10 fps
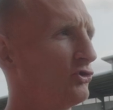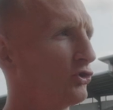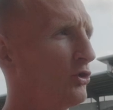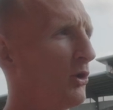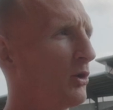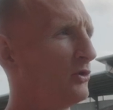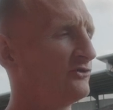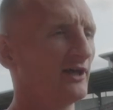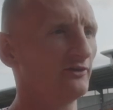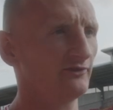club
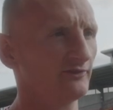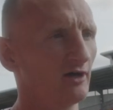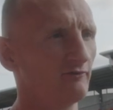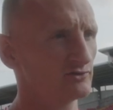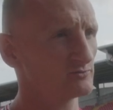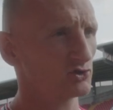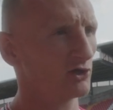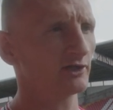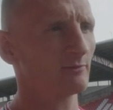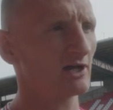almost sells itself, as I'm sure
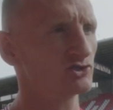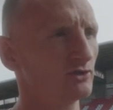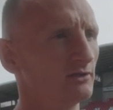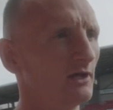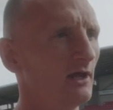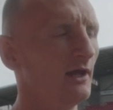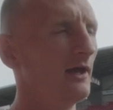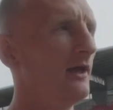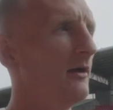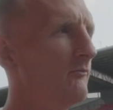you can imagine,
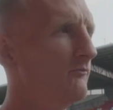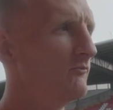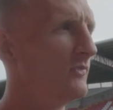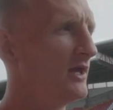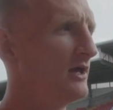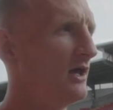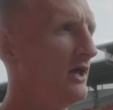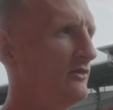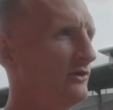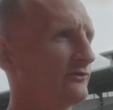
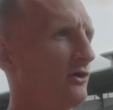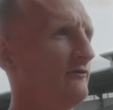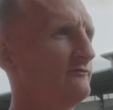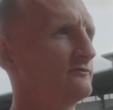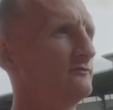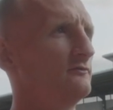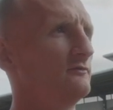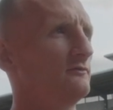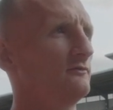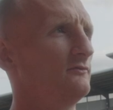and the sort of
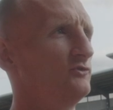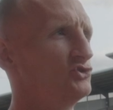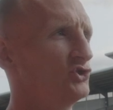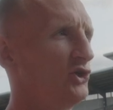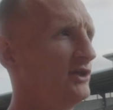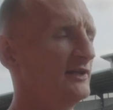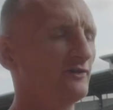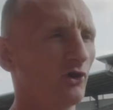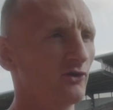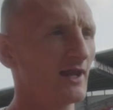the journey
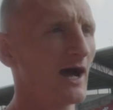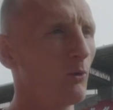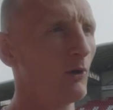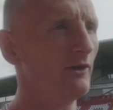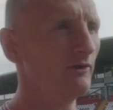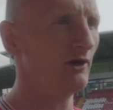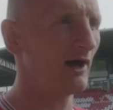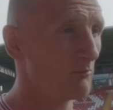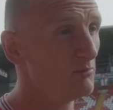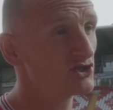it's on now and the
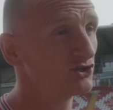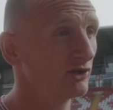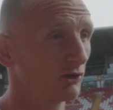ambition of the